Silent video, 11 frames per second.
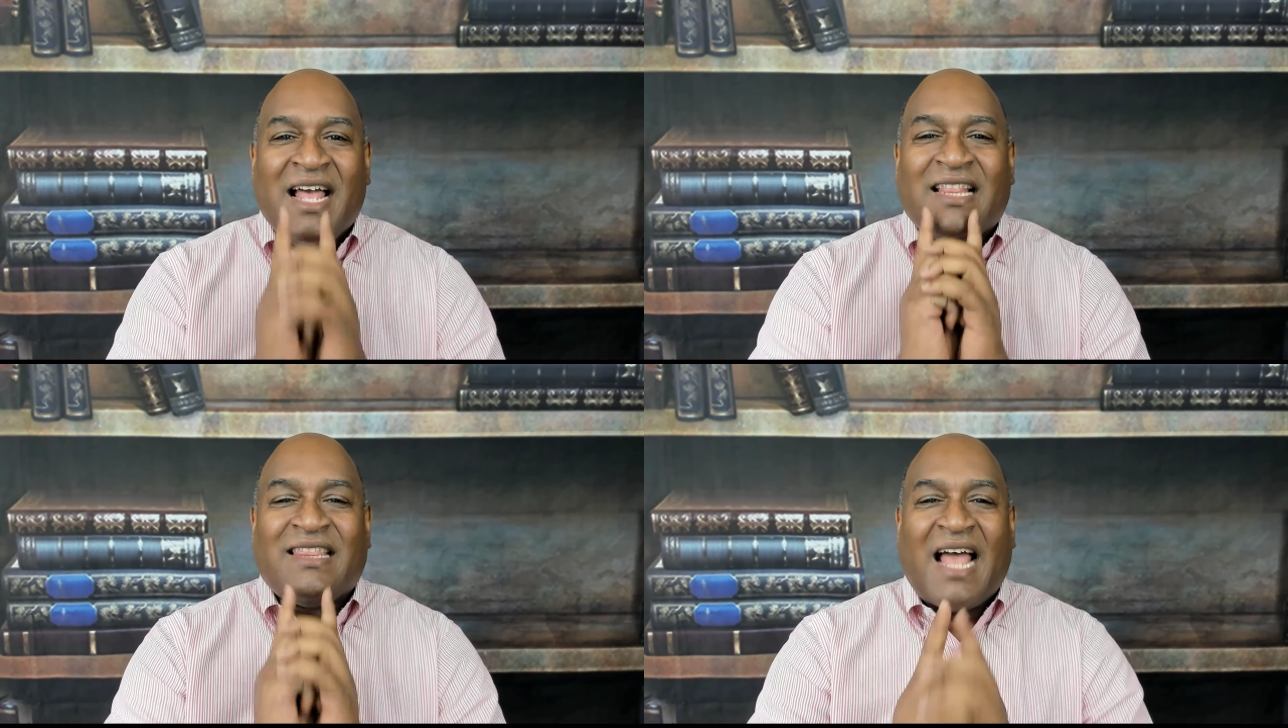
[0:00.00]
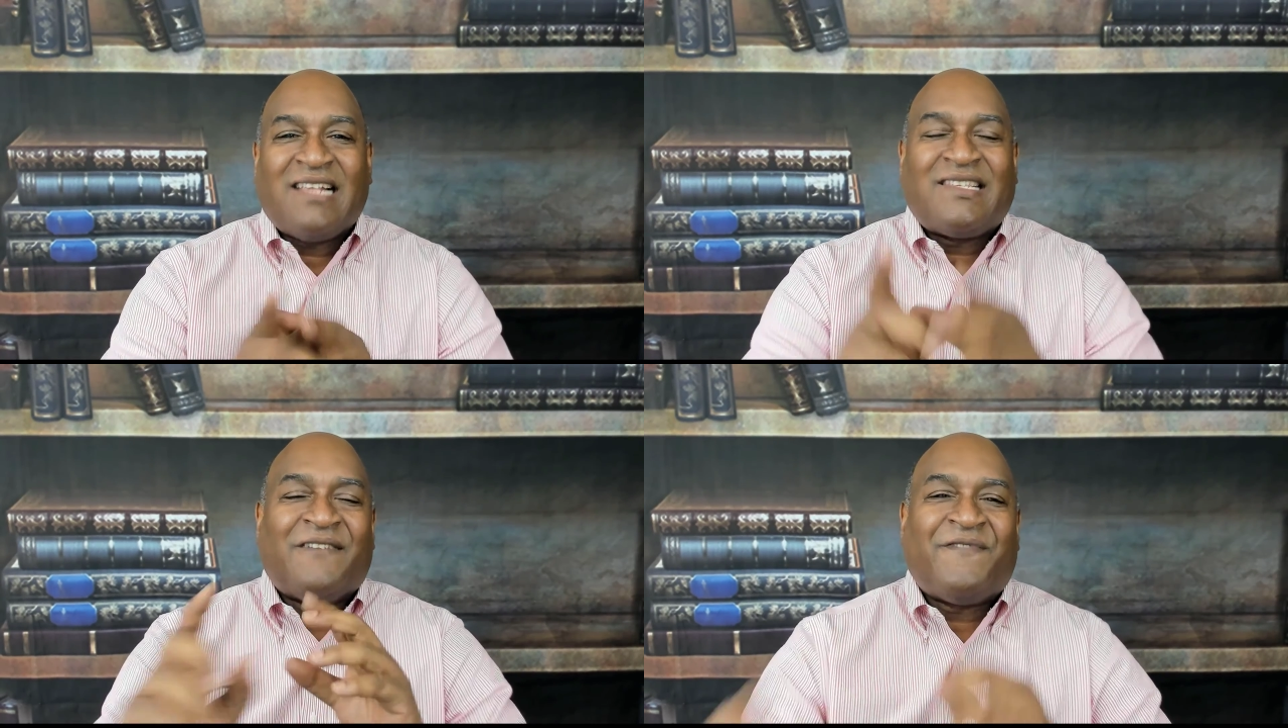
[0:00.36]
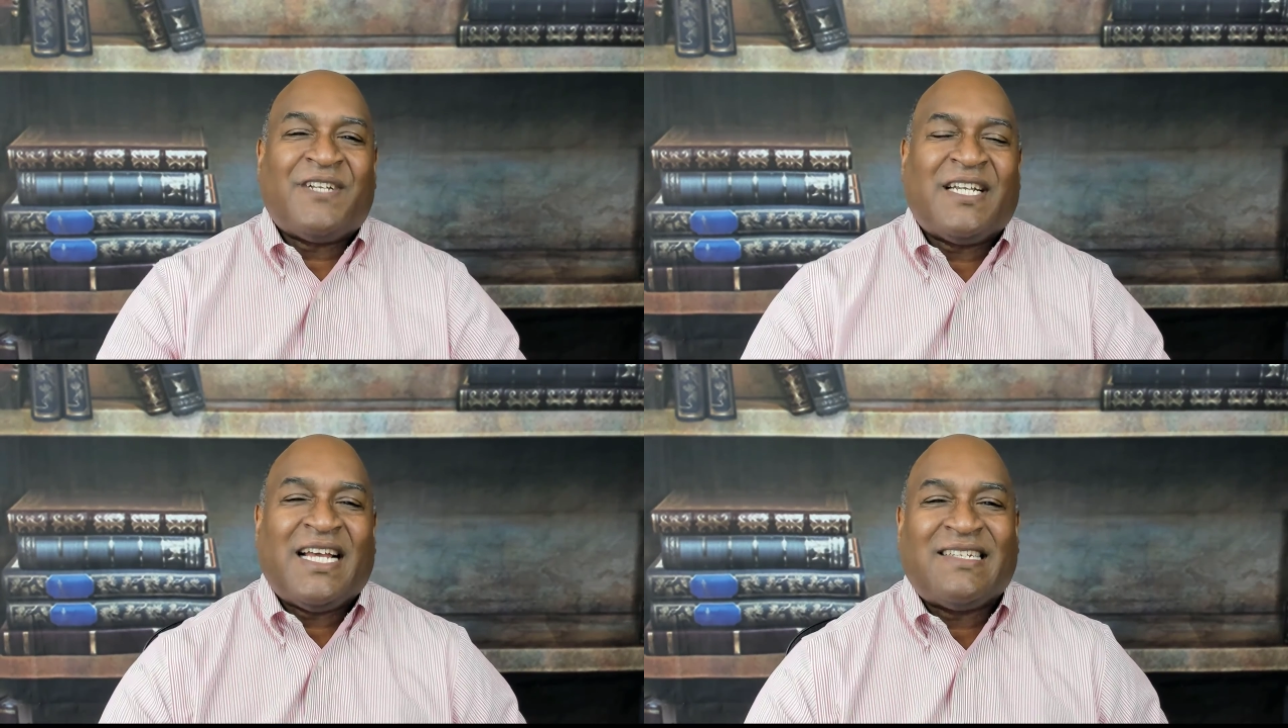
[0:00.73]
That's it
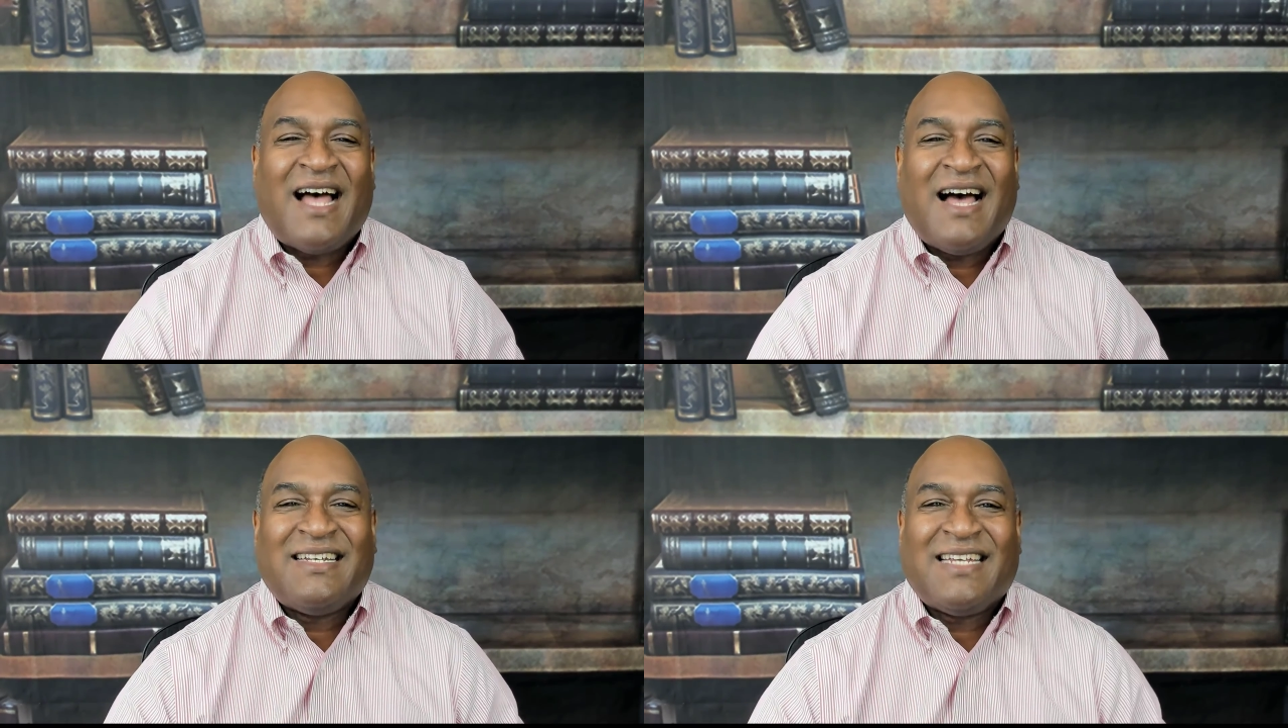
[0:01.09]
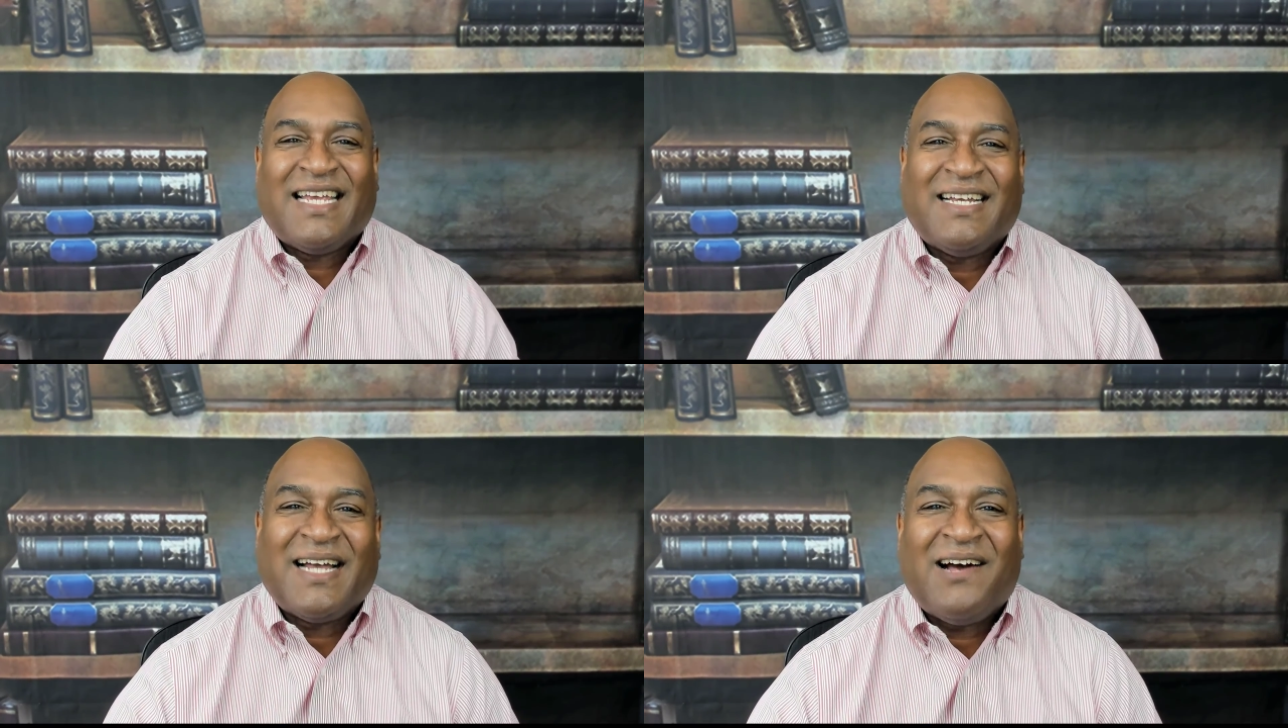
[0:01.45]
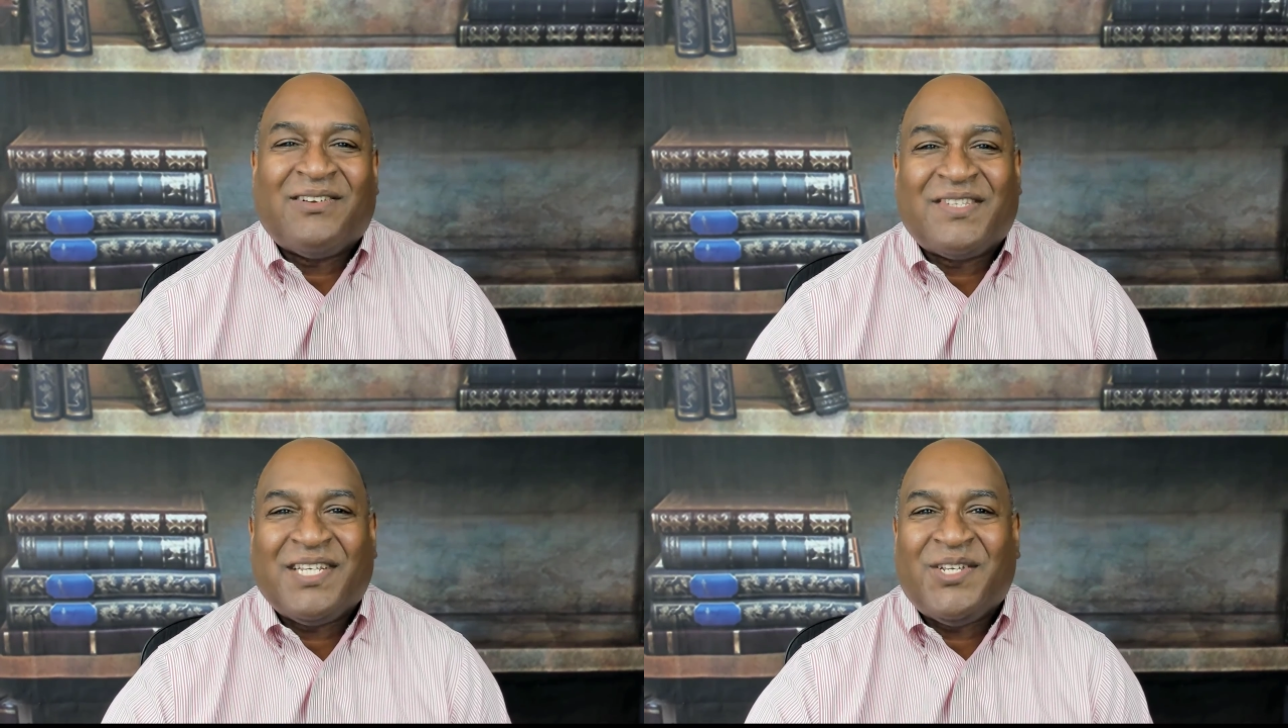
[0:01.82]
for today's hot take. I'll see